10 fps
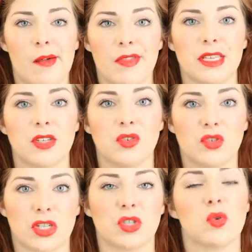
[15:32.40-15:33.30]
This is
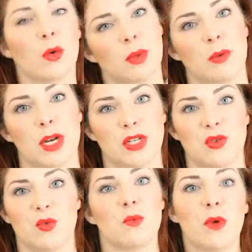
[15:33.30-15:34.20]
just normally what I
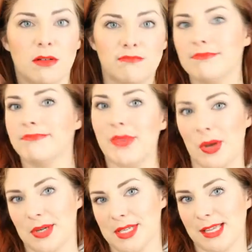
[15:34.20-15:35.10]
do
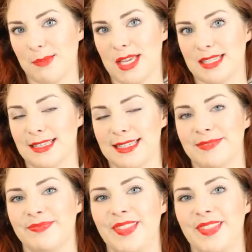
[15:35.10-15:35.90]
on a daily basis.